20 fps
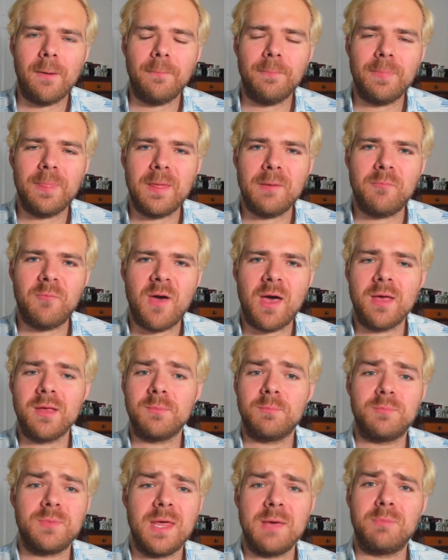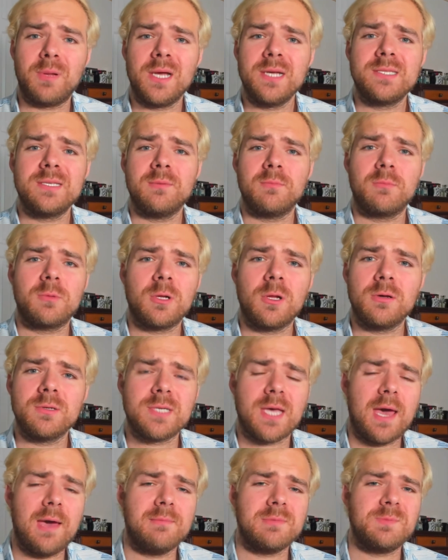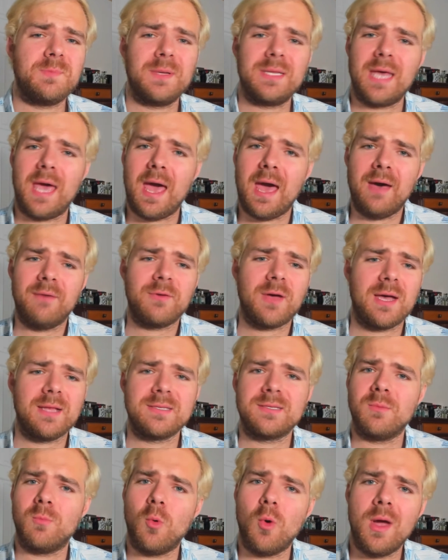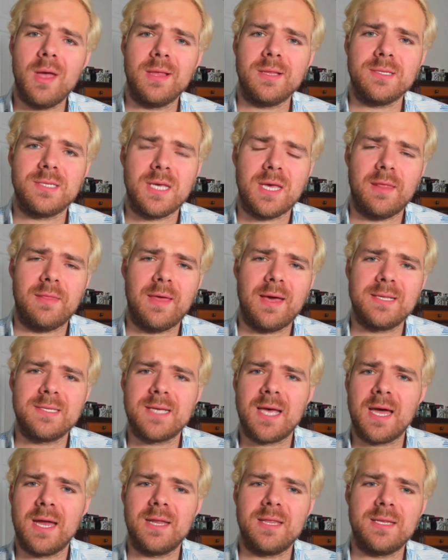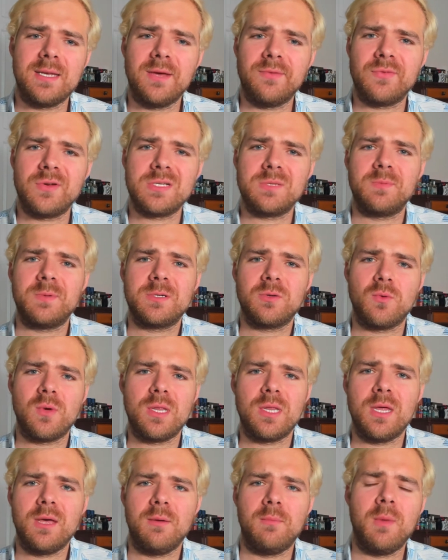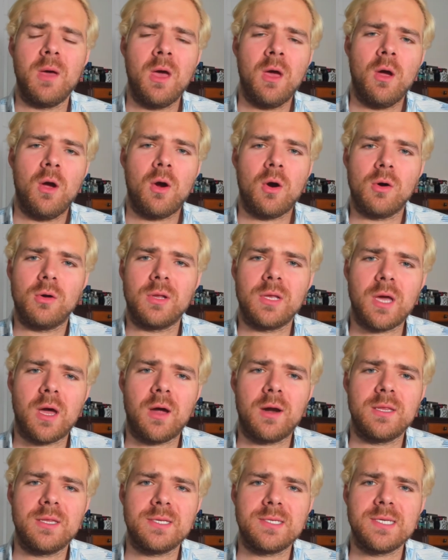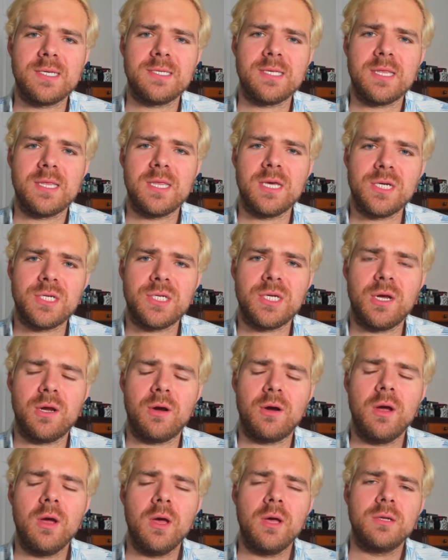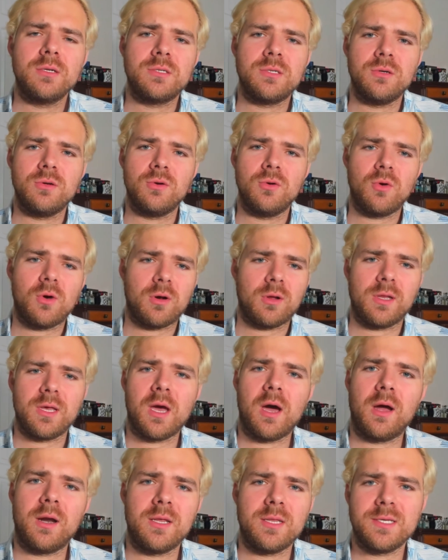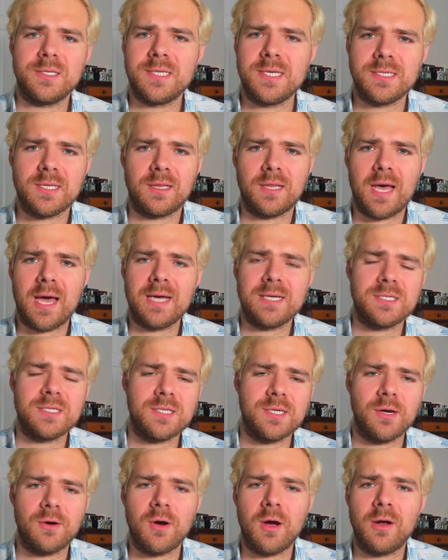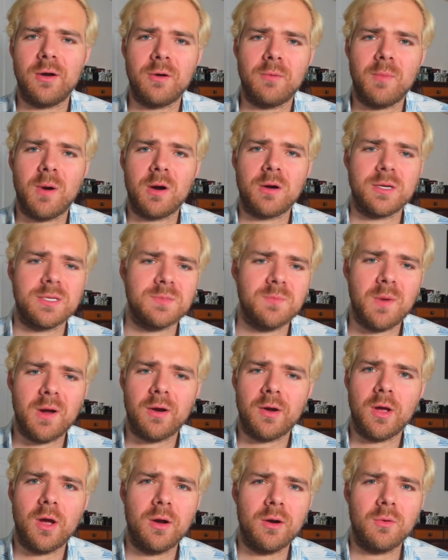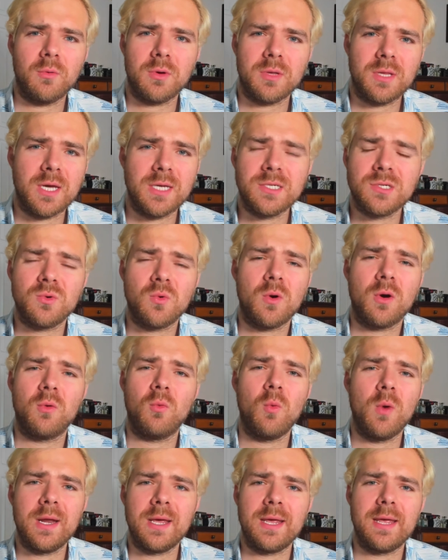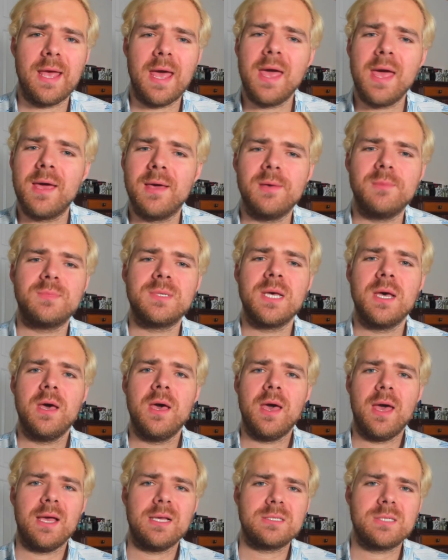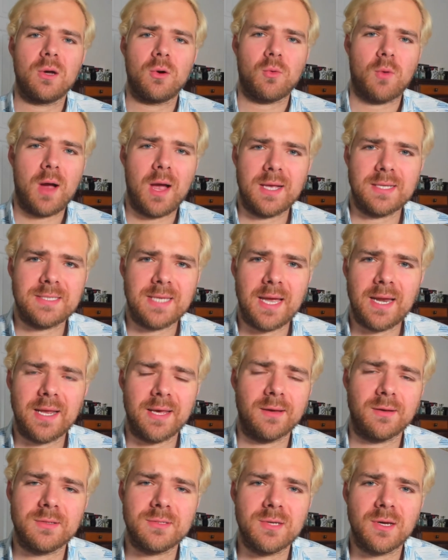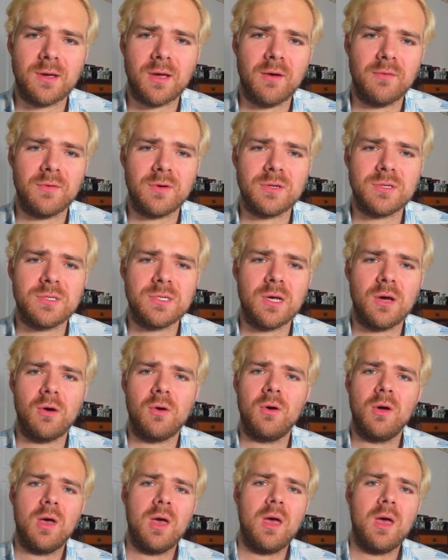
They played some close games, but they have gotten some wins, and that's kind of the difference between them early on in the season this year to early on in the season last year under Marcus Mariota, where they just weren't winning games until Ryan Tannehill took over. So,